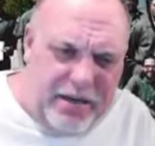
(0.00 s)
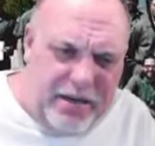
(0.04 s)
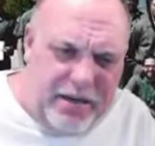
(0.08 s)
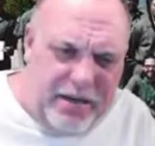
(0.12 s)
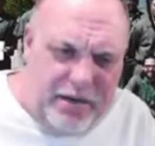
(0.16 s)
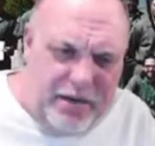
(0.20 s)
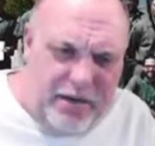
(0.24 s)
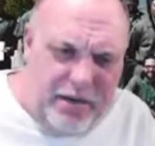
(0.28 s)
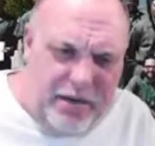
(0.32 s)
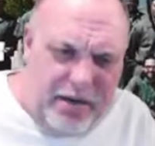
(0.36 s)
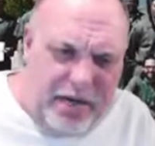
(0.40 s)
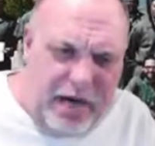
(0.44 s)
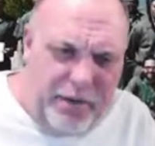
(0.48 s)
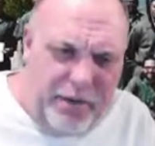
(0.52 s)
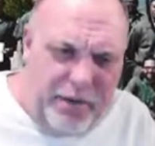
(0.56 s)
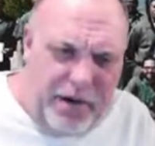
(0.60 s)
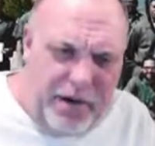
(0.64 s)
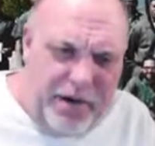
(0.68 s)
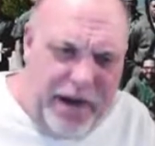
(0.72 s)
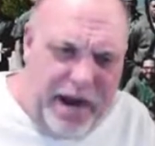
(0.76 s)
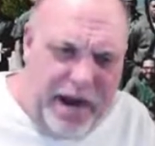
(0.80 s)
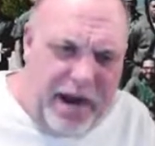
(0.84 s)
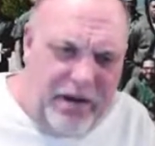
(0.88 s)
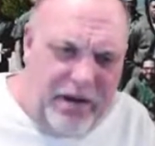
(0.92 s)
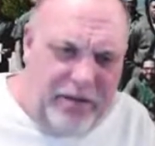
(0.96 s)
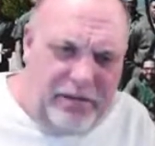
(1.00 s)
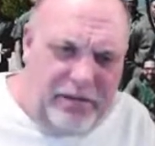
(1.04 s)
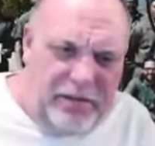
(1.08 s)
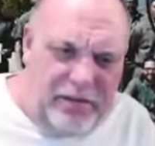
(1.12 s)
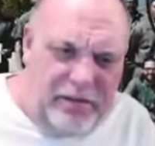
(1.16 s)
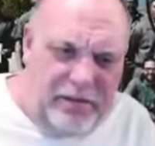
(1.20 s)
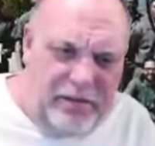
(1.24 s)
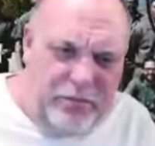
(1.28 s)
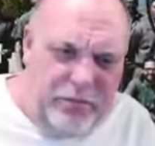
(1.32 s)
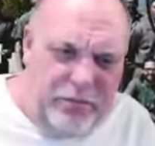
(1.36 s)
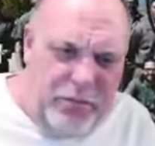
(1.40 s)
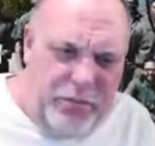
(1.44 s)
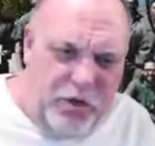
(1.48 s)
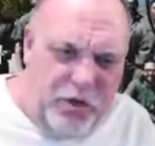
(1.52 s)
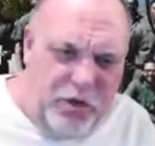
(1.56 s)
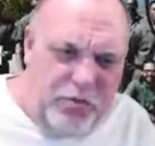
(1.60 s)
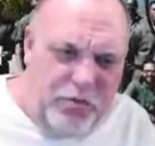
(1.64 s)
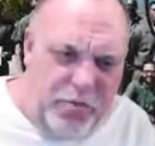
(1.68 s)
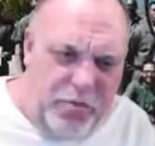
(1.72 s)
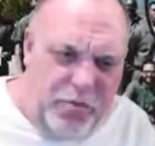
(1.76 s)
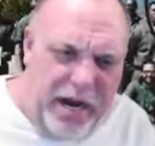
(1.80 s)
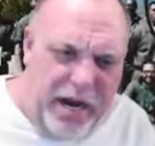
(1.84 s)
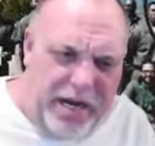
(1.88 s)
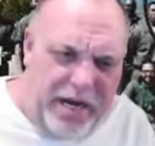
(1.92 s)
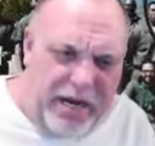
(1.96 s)
How about now? Mute
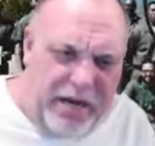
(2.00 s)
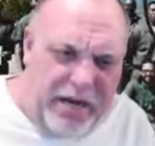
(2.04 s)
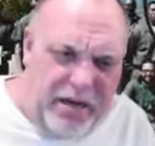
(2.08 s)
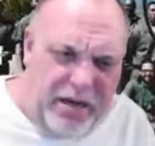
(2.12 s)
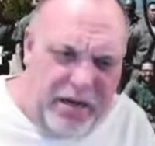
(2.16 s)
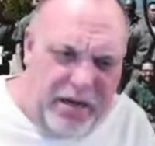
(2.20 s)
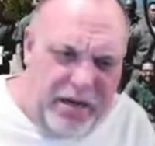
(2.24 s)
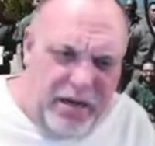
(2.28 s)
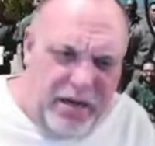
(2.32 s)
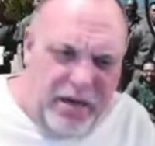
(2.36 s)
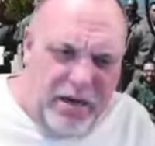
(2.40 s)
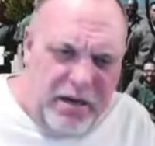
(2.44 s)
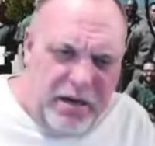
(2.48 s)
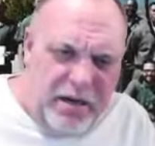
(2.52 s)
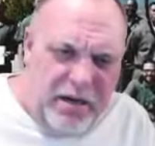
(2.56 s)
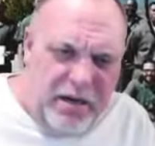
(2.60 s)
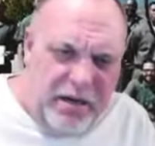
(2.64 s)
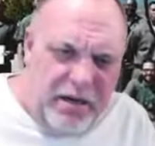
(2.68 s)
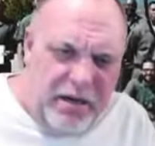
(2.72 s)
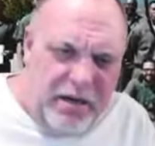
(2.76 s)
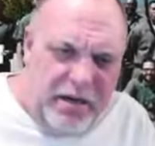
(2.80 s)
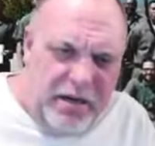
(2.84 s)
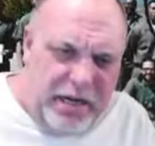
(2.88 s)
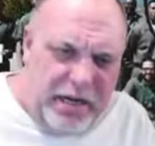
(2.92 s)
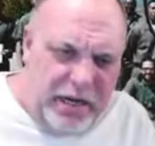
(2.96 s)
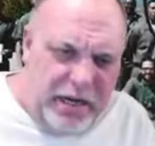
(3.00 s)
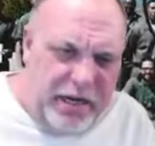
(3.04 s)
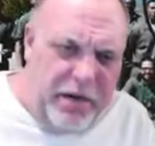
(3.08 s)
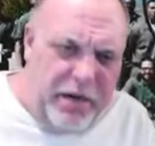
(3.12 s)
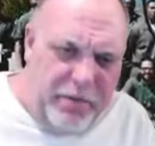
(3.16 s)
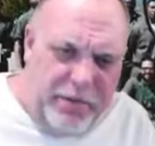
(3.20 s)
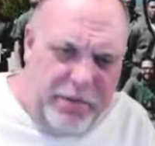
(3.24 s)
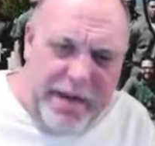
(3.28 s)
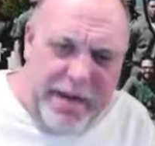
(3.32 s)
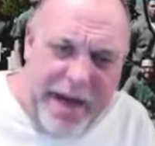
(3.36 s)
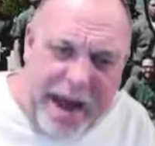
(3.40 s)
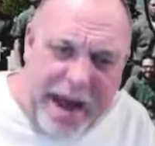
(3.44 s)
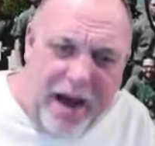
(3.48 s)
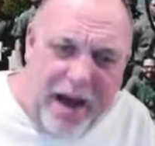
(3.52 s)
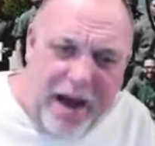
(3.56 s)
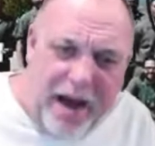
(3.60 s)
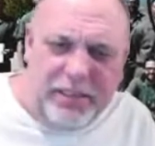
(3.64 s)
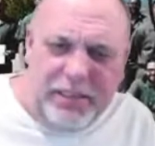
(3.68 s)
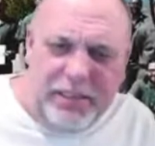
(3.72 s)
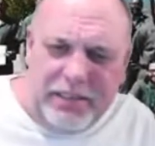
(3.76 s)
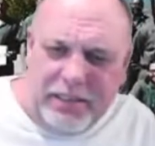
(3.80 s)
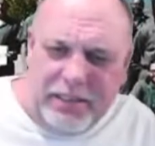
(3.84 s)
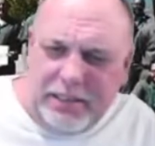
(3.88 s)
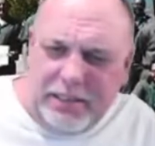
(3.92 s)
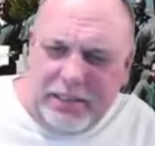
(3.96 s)
mic. Can you hear me now?
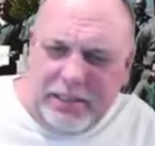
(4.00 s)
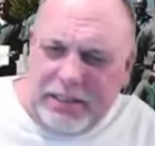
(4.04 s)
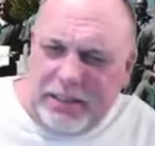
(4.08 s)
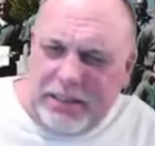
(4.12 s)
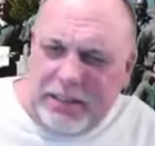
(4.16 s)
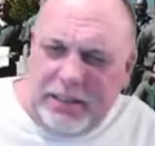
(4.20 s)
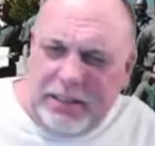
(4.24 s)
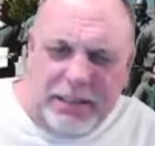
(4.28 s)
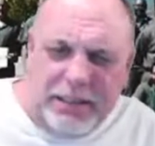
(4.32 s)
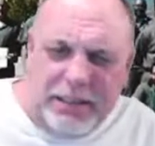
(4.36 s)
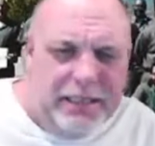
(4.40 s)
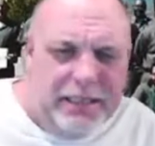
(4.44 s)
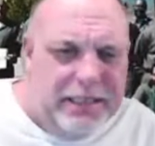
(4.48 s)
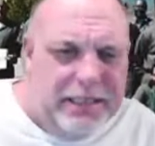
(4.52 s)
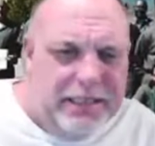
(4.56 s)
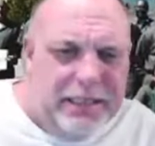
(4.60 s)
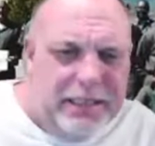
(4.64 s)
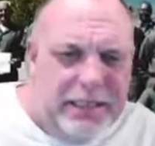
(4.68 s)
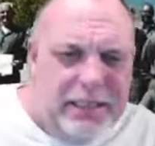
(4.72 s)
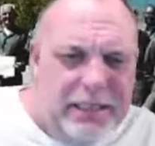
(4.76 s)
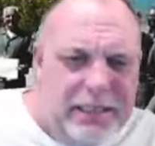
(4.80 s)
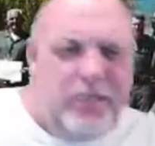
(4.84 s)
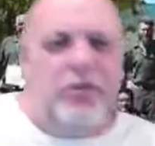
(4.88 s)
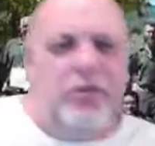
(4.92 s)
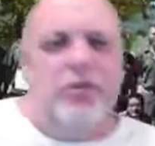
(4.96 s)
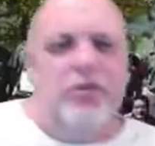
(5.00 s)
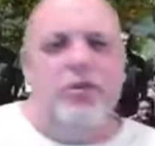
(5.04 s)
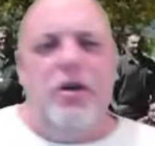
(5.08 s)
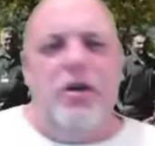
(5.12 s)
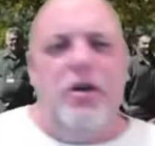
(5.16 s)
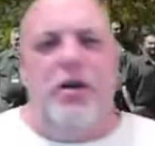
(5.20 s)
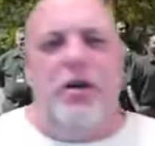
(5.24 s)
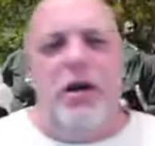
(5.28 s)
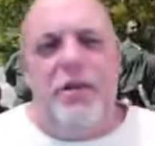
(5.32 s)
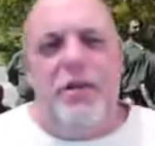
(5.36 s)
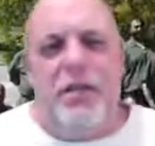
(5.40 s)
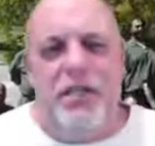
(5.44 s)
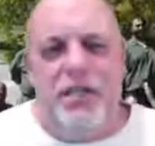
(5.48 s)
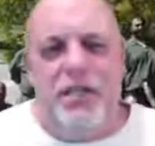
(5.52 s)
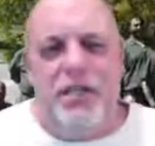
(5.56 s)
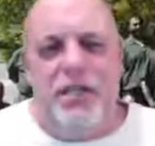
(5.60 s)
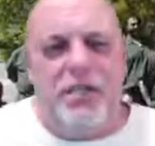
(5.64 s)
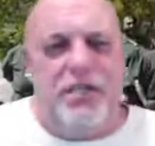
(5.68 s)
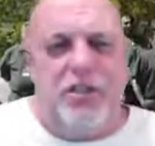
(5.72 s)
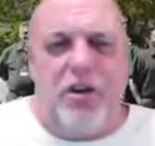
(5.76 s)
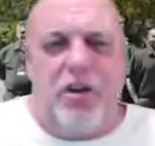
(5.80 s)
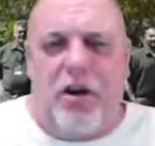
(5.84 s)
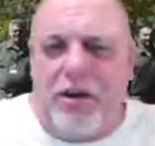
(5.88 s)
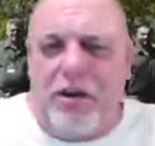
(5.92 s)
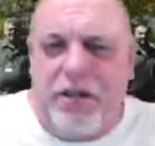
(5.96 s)
Oh, no. I've been just
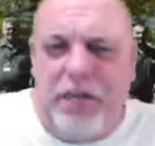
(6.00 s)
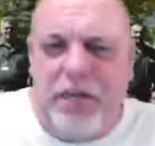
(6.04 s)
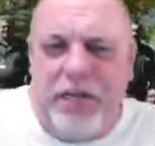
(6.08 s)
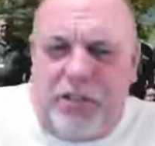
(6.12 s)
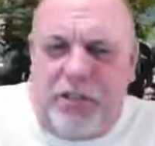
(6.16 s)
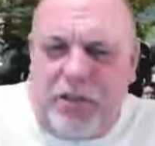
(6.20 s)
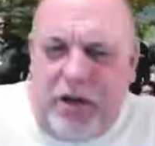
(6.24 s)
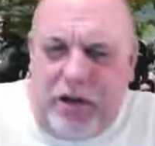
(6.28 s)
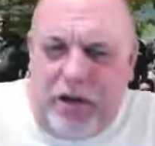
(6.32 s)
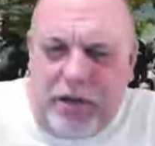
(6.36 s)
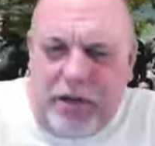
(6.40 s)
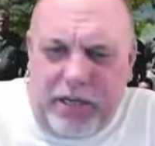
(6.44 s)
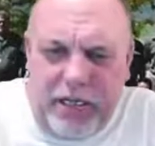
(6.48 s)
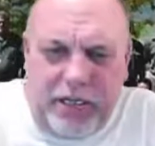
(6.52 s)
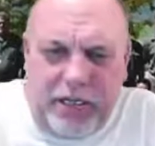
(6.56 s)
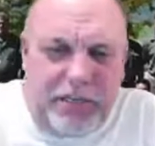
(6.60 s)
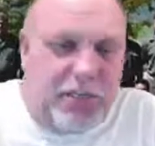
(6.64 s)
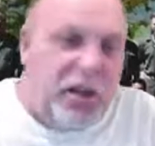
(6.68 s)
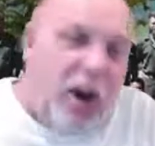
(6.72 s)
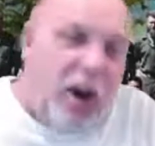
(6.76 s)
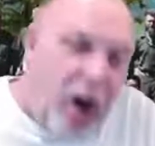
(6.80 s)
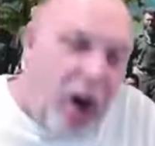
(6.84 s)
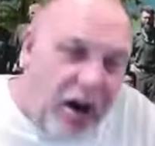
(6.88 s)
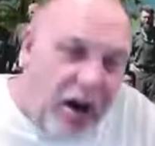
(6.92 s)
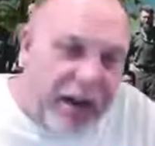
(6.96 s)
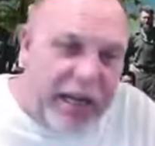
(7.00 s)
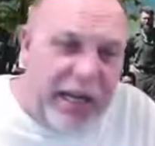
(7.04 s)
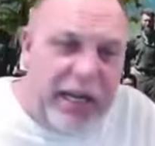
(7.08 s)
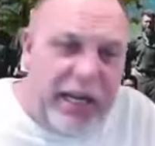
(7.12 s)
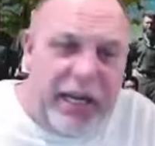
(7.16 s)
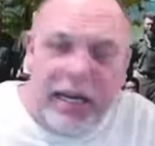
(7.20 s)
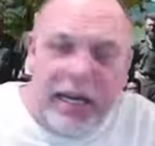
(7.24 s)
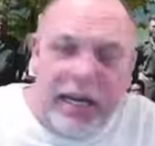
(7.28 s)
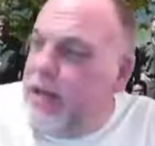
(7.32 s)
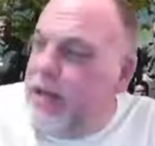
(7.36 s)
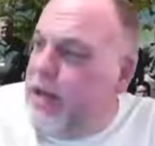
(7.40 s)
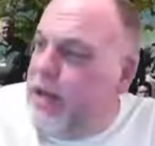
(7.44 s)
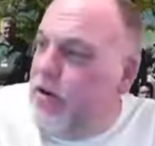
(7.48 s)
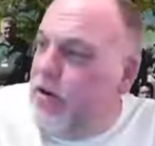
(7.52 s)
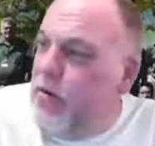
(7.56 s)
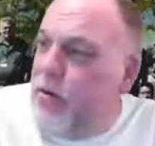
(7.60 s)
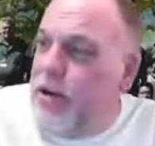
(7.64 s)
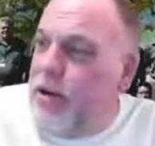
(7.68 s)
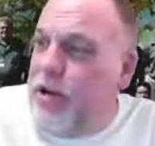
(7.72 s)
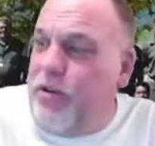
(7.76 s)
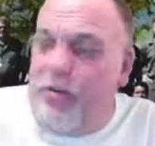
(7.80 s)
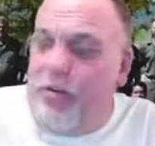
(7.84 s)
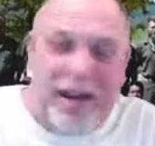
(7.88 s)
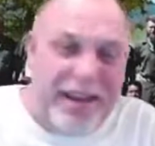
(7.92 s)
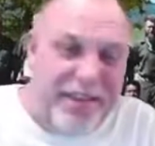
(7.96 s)
talking and nobody
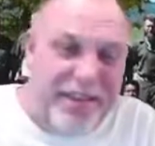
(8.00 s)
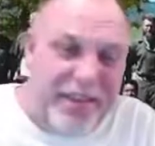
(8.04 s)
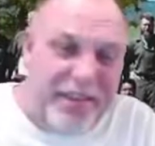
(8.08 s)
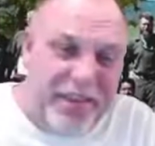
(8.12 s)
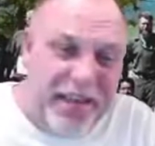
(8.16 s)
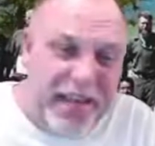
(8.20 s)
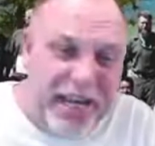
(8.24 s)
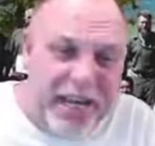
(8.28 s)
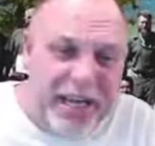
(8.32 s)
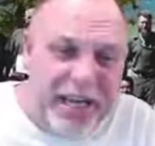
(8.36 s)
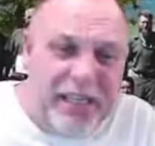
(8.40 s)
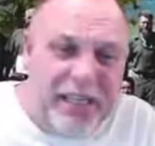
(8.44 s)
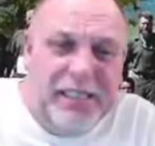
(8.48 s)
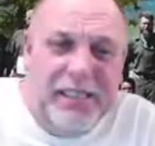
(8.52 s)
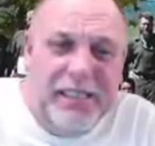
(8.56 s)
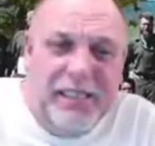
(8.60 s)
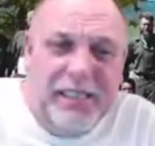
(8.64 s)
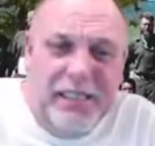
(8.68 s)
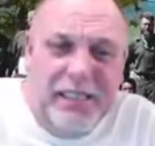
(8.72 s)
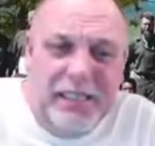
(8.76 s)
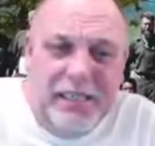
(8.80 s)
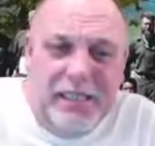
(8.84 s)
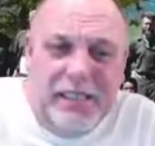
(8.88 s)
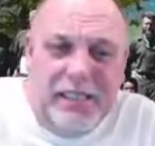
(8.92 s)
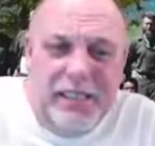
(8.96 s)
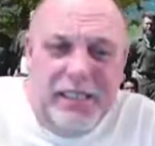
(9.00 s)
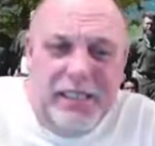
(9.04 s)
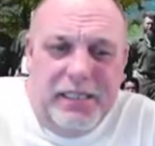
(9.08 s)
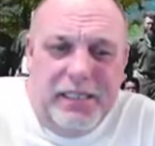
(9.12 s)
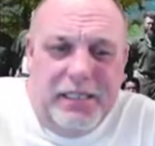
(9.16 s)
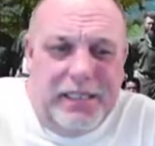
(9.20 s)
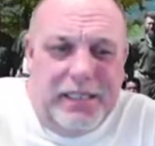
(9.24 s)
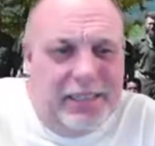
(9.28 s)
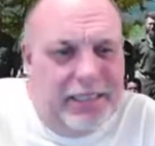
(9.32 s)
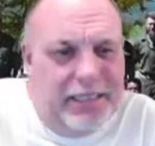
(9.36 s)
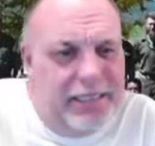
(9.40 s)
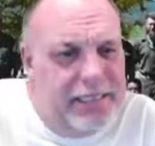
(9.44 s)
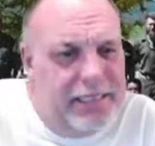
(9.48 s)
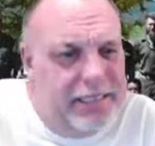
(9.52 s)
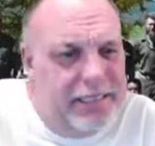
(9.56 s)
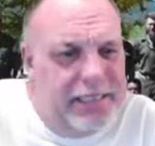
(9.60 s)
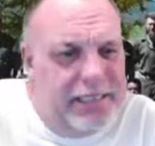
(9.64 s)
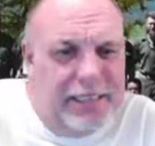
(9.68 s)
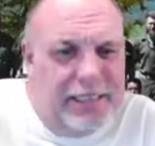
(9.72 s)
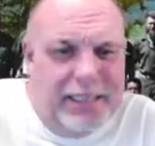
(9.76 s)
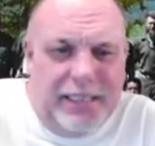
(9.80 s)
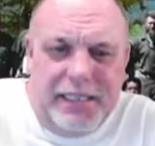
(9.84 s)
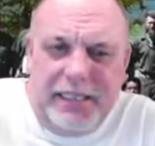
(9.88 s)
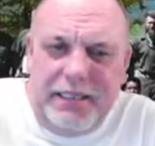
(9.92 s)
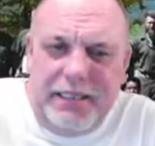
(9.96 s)
heard a thing?
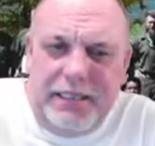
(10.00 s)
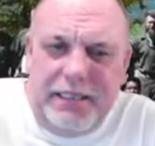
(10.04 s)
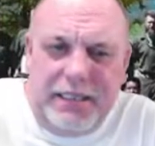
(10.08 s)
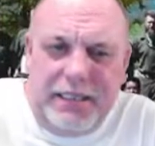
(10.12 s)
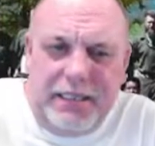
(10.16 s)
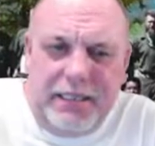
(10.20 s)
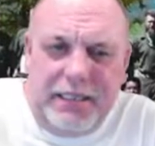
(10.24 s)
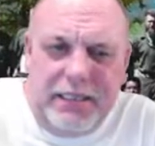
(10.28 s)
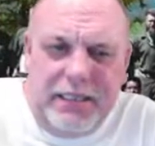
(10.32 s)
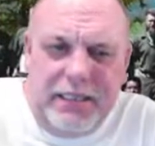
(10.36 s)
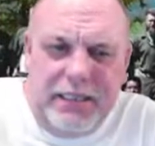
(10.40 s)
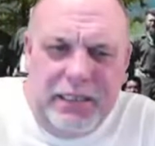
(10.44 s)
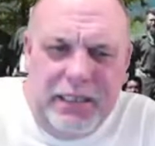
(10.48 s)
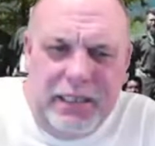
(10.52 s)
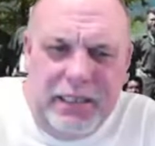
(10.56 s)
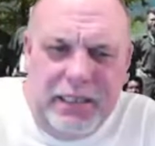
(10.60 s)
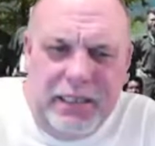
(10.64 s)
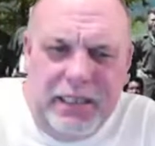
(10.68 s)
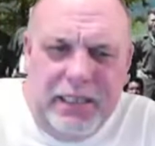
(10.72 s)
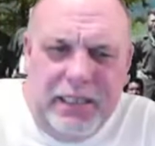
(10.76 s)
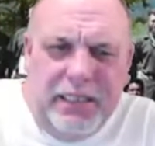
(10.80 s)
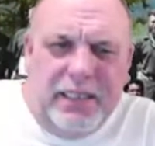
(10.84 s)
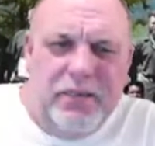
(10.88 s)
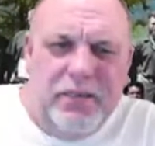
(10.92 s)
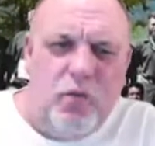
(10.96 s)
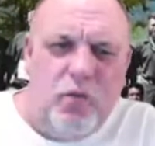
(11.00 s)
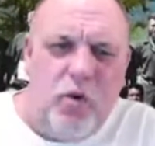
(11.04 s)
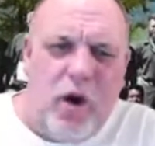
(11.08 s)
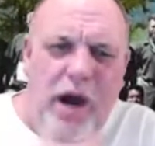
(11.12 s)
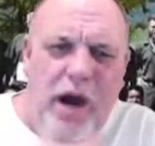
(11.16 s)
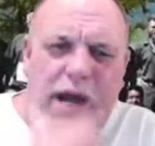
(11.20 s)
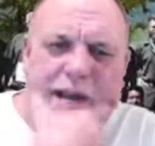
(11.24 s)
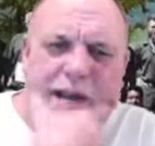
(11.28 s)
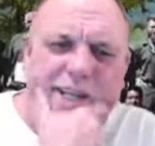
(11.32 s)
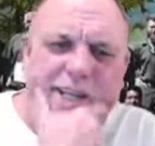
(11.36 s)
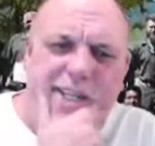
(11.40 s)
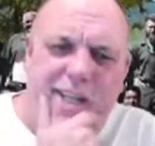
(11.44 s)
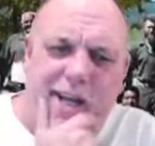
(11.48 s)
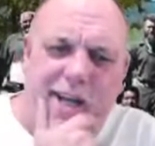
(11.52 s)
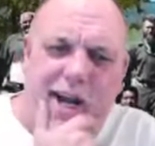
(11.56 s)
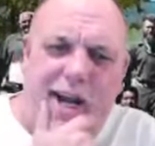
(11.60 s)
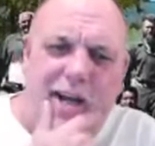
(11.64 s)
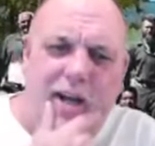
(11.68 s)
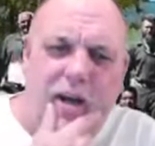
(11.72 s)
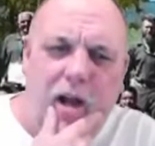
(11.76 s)
Why is that?